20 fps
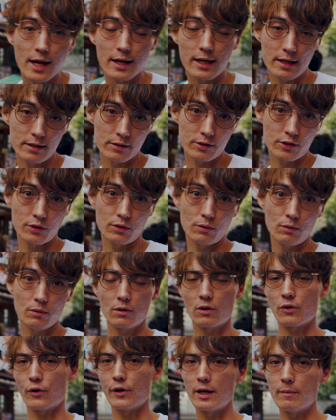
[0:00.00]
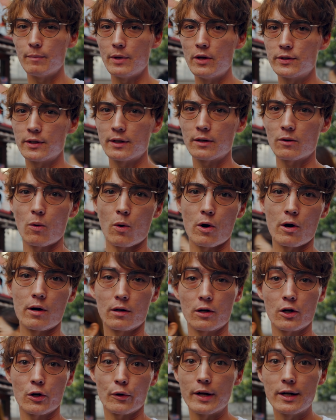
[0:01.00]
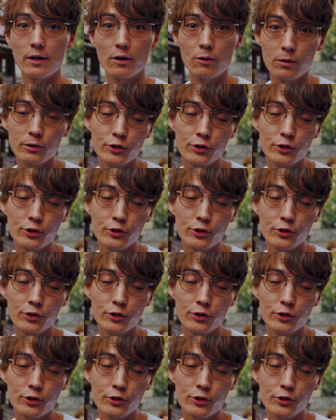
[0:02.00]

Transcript: not into Korean music or Korean